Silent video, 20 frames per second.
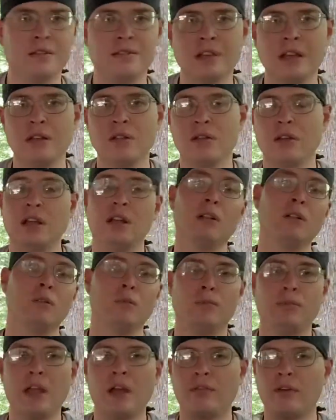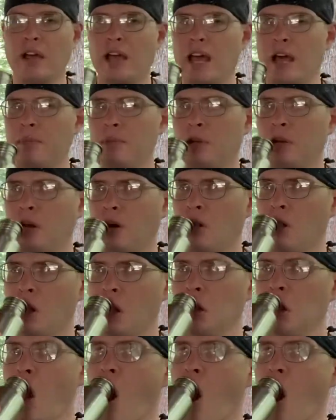it'll never happen at all.